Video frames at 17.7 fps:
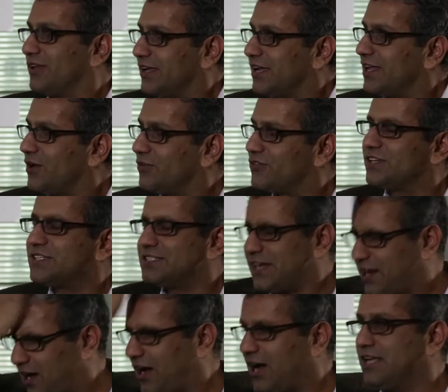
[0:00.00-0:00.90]
And I was like,
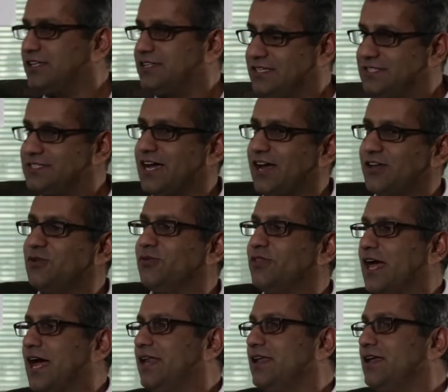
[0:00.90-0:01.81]
oh, I did tell you
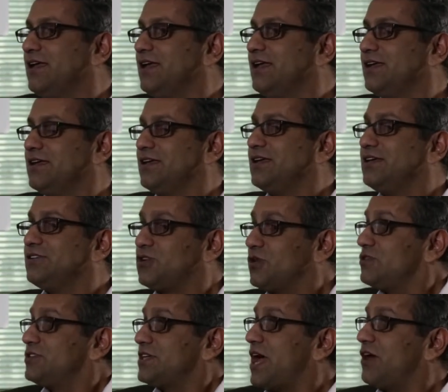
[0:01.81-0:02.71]
that.
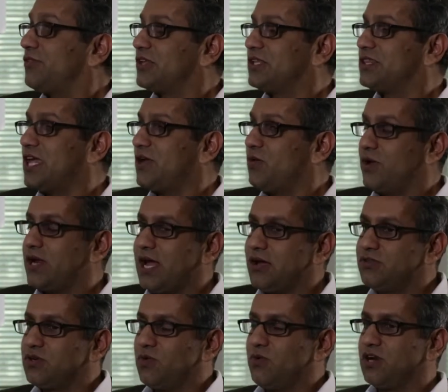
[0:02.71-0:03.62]
Turns out that they went
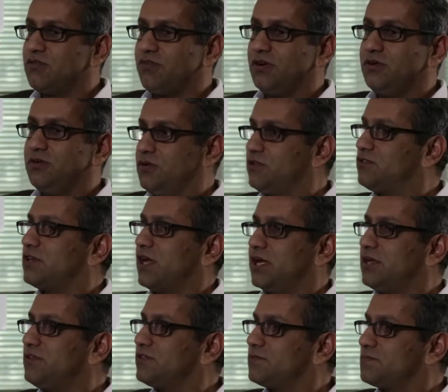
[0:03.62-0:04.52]
out to one of our nuke
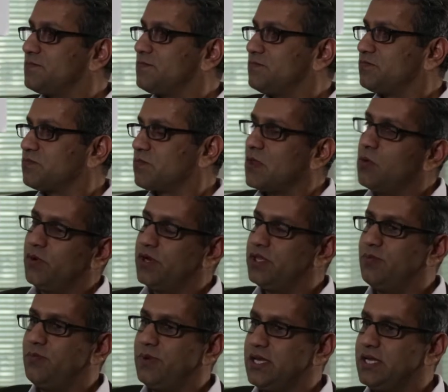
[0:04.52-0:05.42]
sites. And one
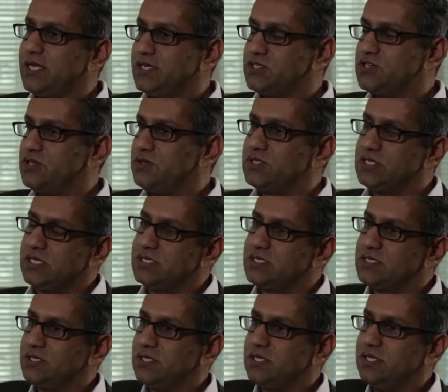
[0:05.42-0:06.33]
of the big issues
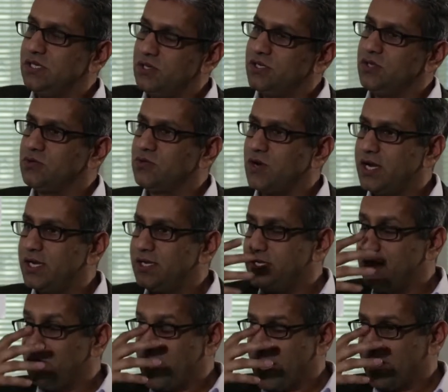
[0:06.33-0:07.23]
is,
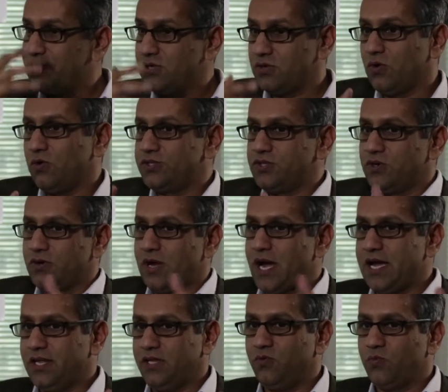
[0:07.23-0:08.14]
you have to go into
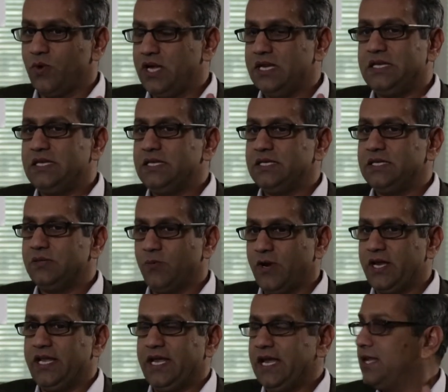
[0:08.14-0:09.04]
highly
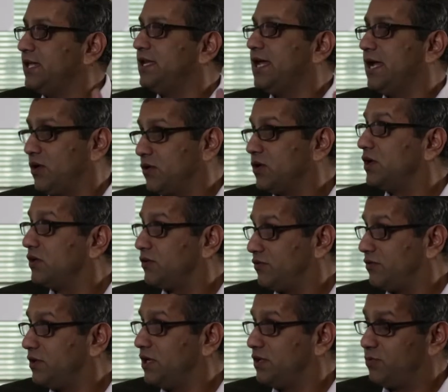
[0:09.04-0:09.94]
radiated
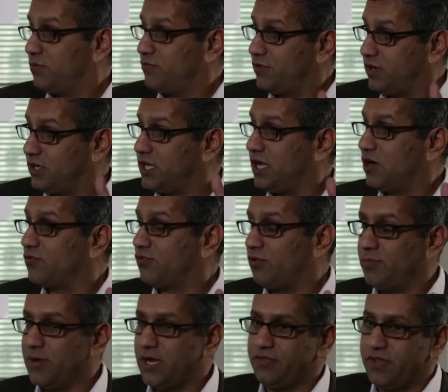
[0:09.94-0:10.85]
areas. You have to be very careful
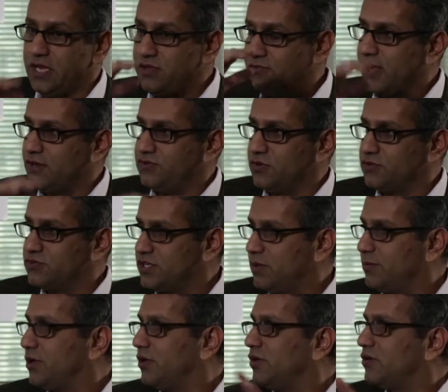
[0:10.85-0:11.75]
about that. You've got
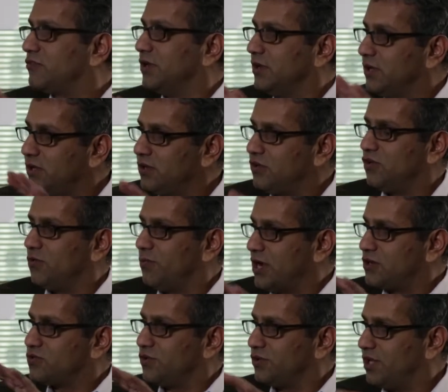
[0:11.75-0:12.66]
dosimeters. You're
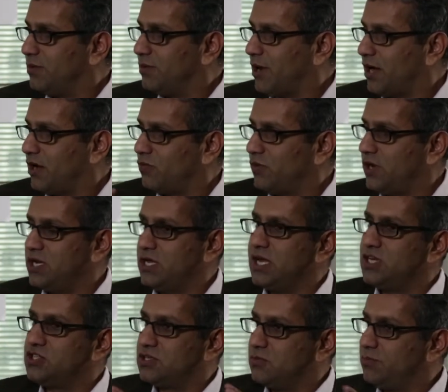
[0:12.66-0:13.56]
measuring the amount of
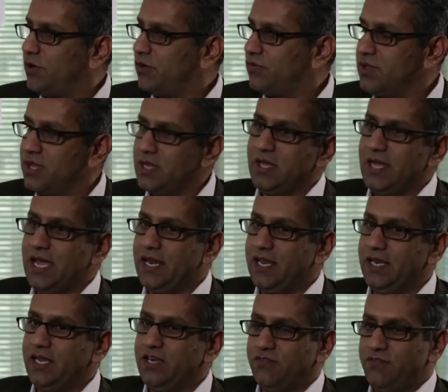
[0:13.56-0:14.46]
radiation, both at
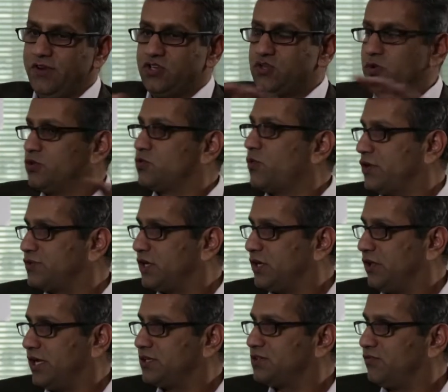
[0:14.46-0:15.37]
an individual as well as a
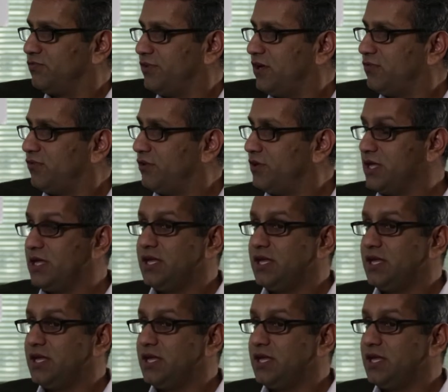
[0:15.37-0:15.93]
collective level.